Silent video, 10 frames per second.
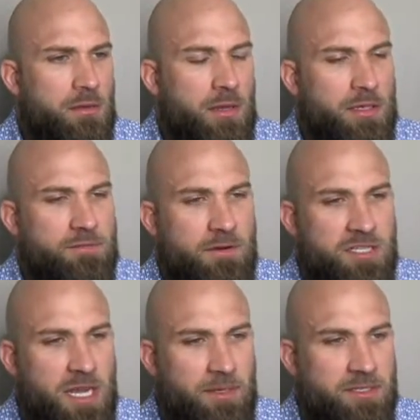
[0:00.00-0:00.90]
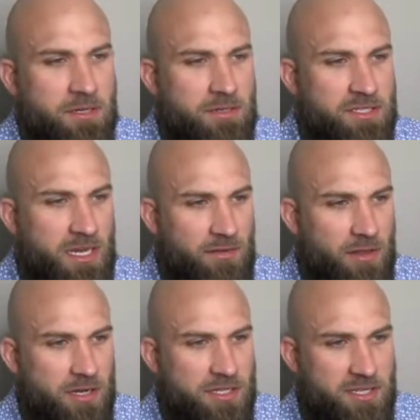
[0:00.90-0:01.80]
as far as I'm concerned, doesn't have a
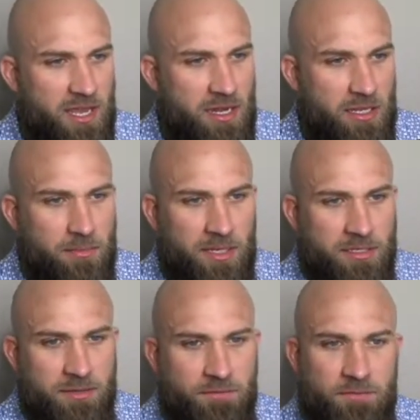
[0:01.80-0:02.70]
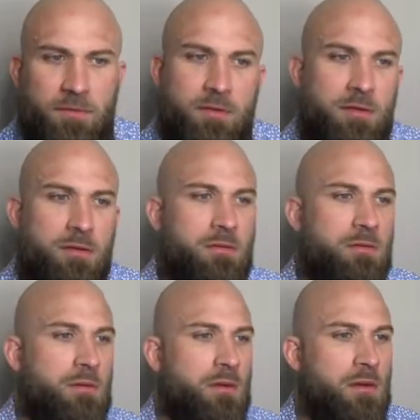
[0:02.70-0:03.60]
lot of standing because of
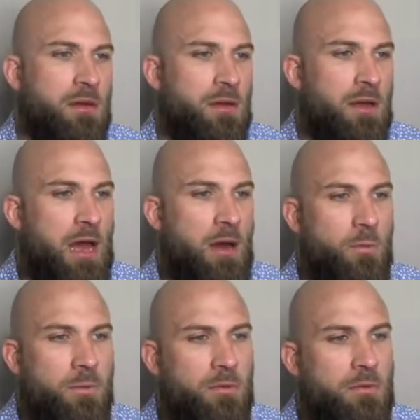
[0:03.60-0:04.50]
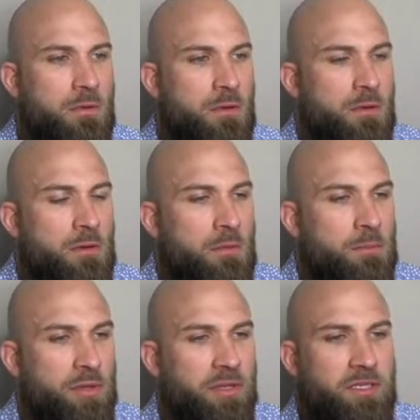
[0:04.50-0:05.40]
how
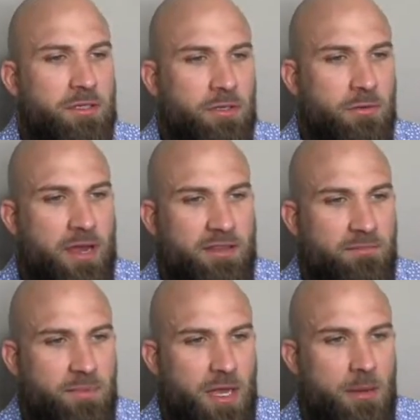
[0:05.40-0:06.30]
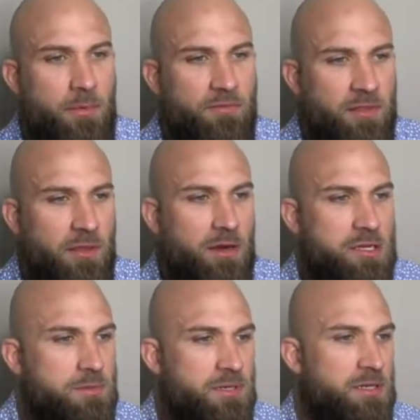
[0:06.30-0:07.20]
politically correct they've become over the
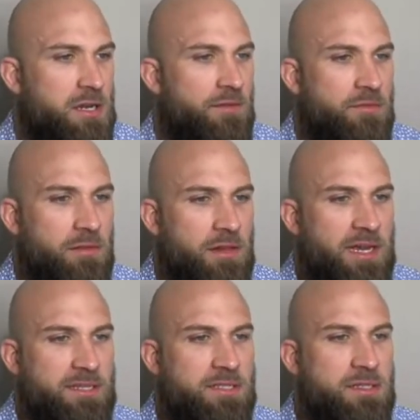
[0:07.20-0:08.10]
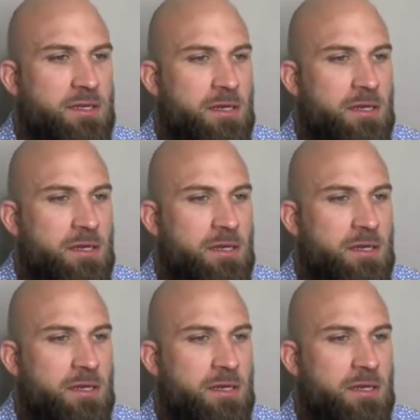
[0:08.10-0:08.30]
years. But nevertheless,